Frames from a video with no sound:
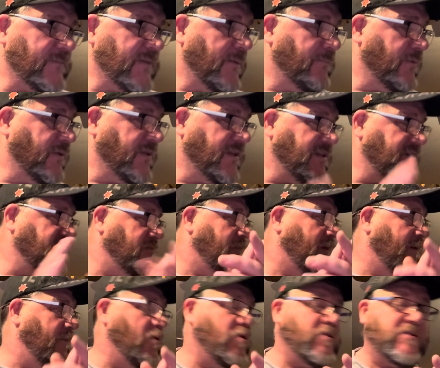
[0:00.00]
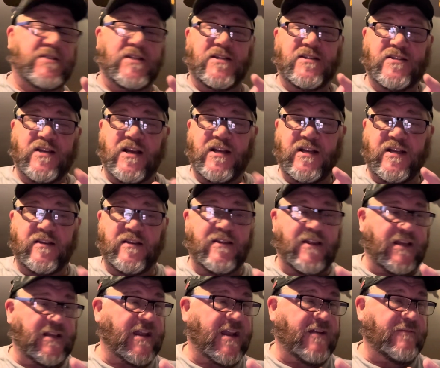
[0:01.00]
But this is my most exciting
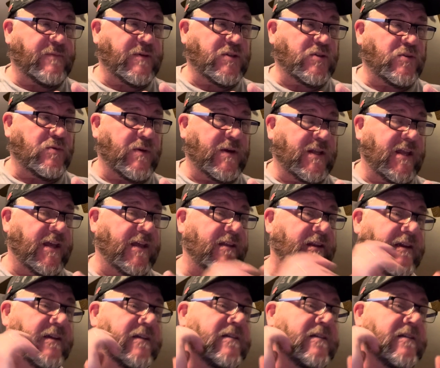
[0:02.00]
thing that I've been doing lately.